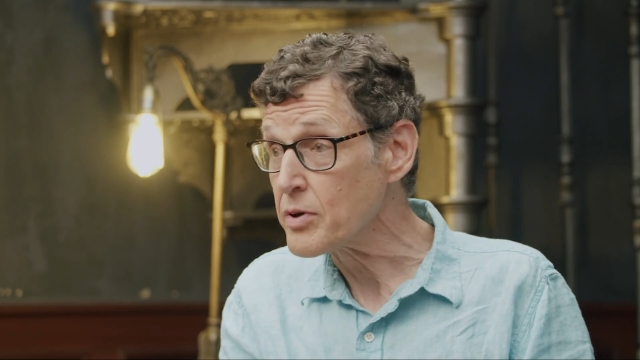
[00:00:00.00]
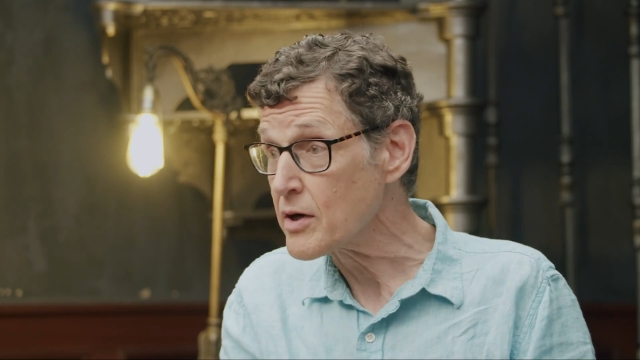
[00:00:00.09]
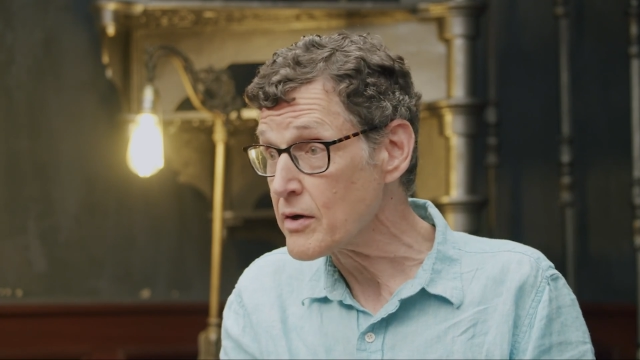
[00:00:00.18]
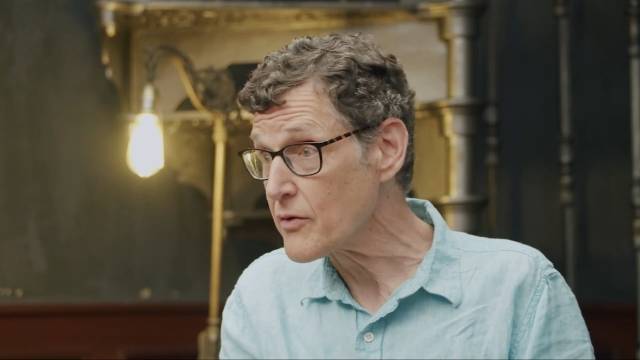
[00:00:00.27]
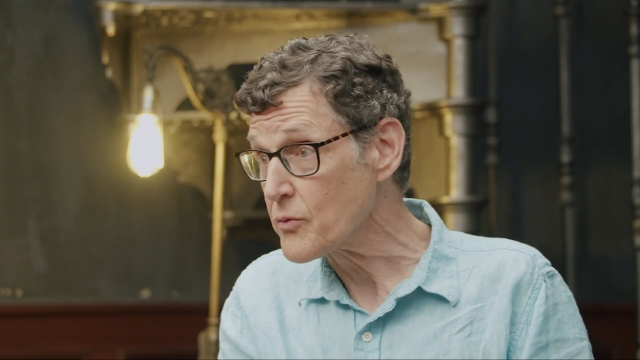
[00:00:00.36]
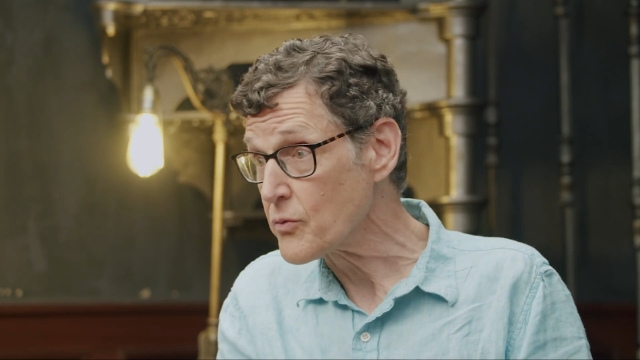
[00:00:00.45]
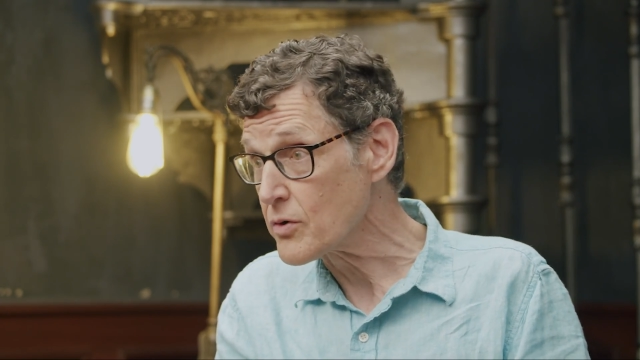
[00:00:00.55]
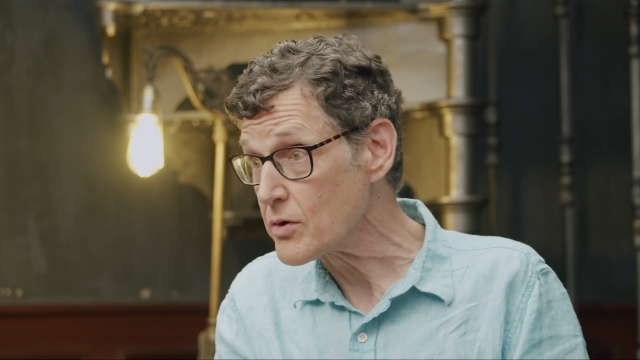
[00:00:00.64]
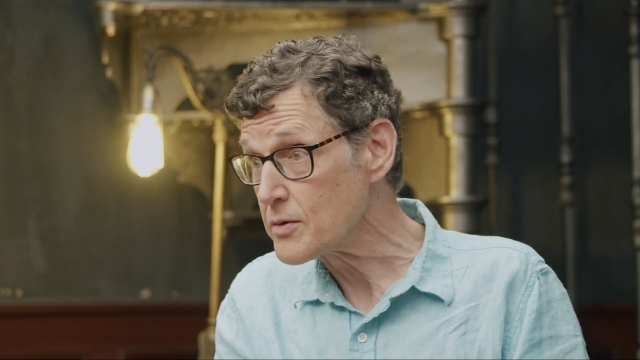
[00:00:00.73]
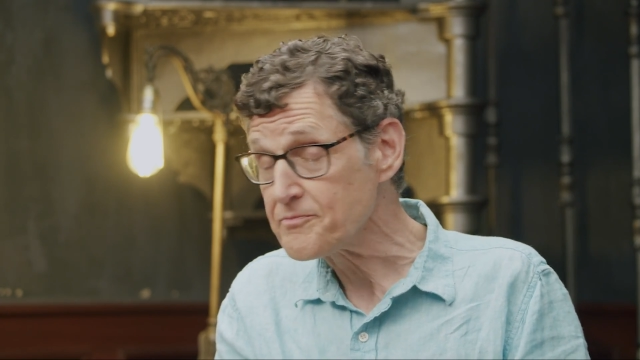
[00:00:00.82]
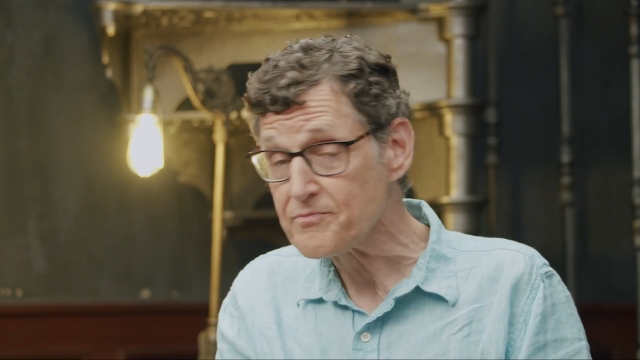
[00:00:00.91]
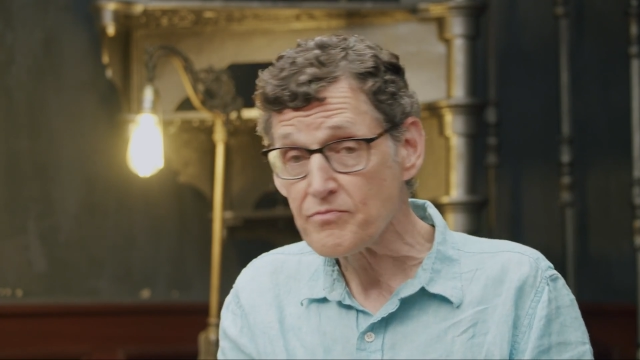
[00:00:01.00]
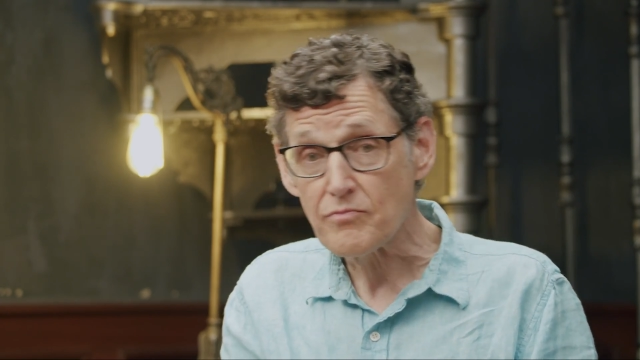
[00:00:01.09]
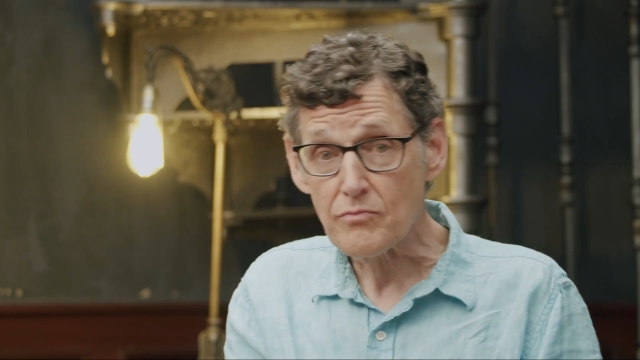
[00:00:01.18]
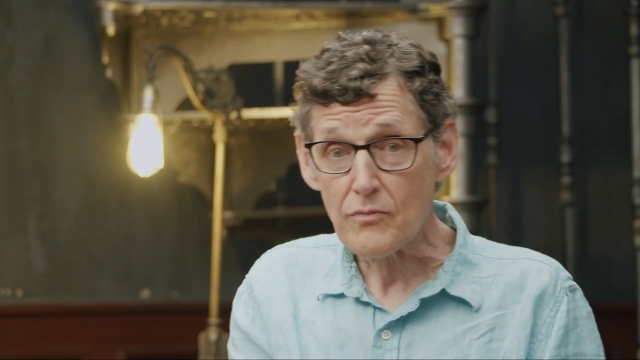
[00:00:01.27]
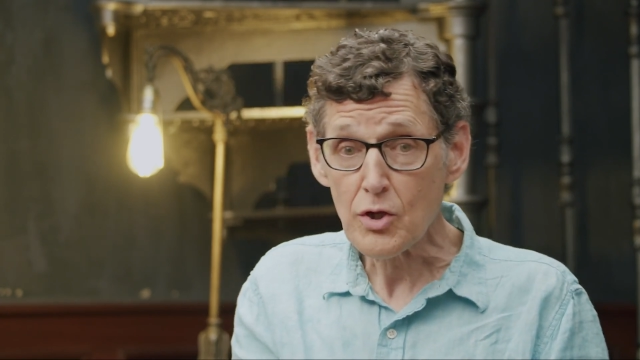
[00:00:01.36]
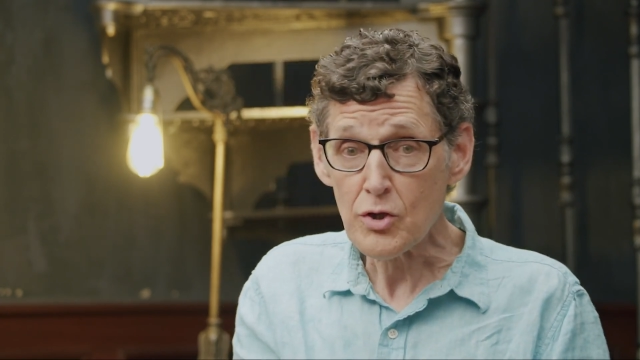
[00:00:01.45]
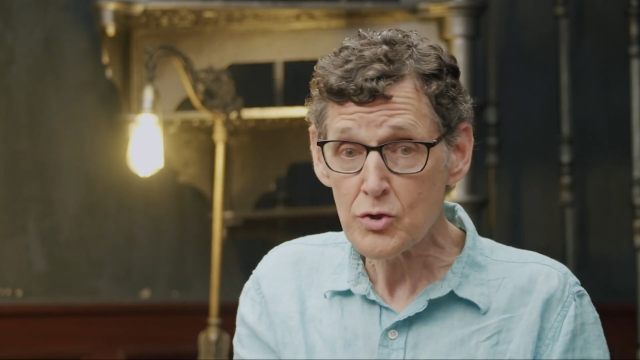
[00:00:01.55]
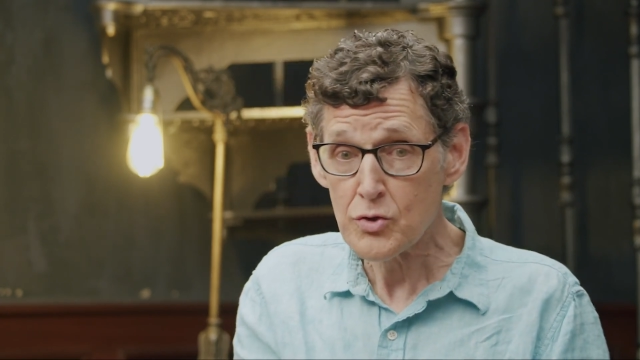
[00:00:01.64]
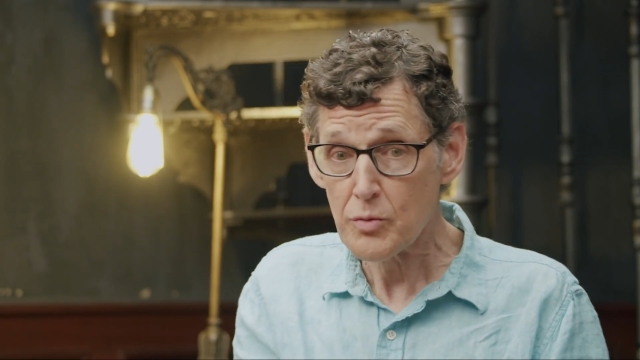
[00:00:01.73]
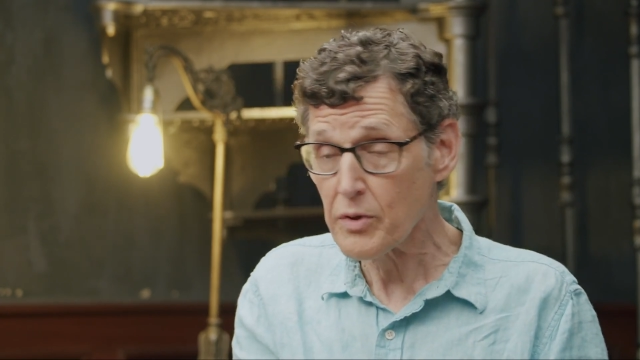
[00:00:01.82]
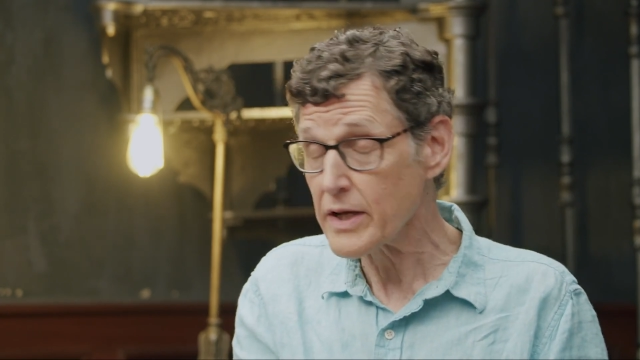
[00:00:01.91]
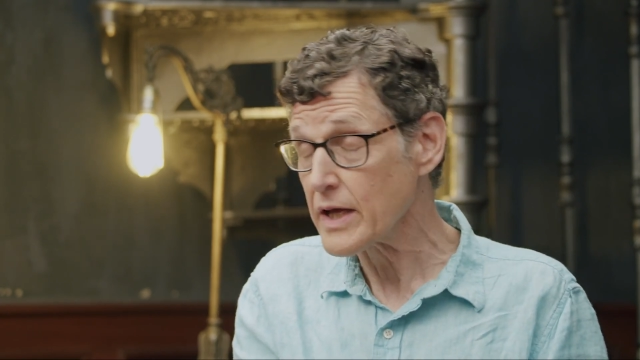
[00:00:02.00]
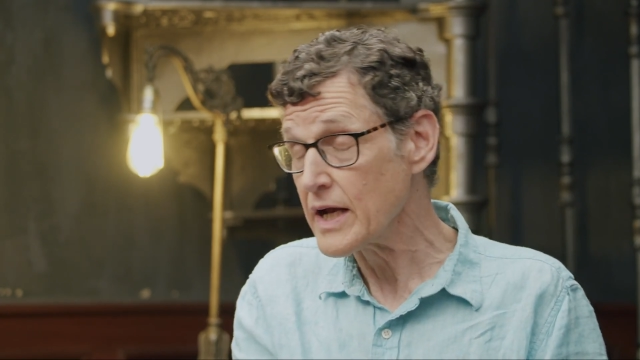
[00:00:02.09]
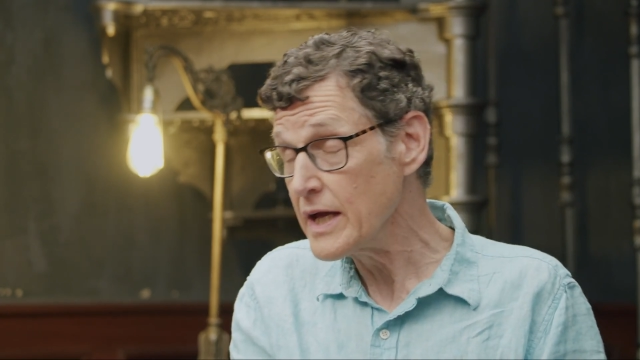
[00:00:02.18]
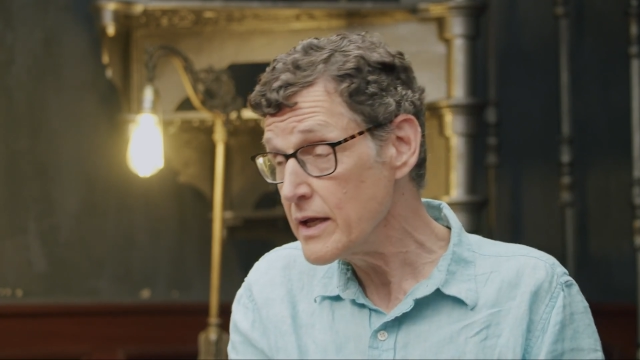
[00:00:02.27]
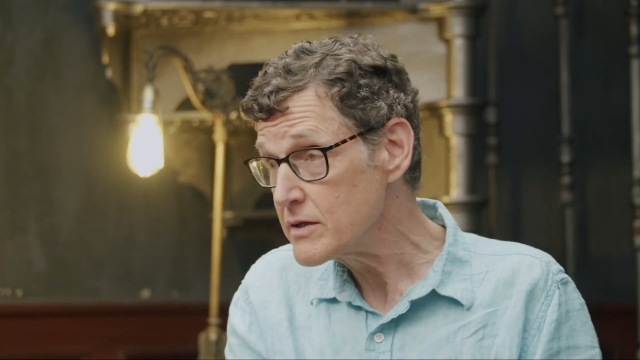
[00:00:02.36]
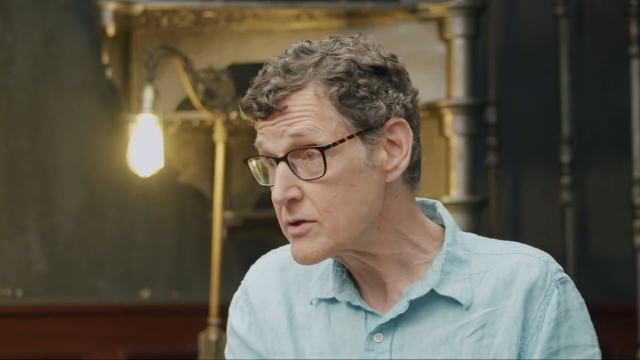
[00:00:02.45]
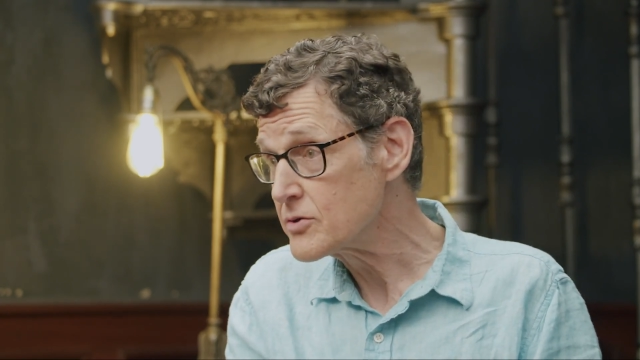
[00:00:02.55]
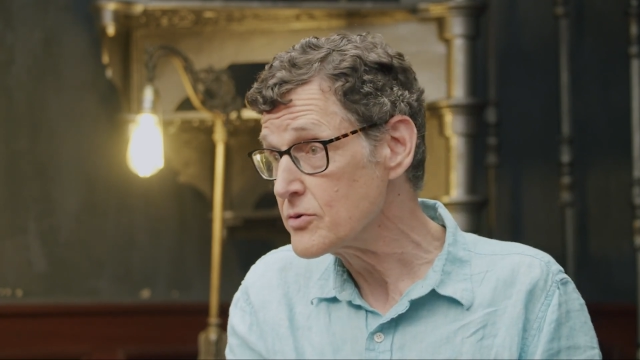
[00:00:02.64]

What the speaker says: part of the world to bring an end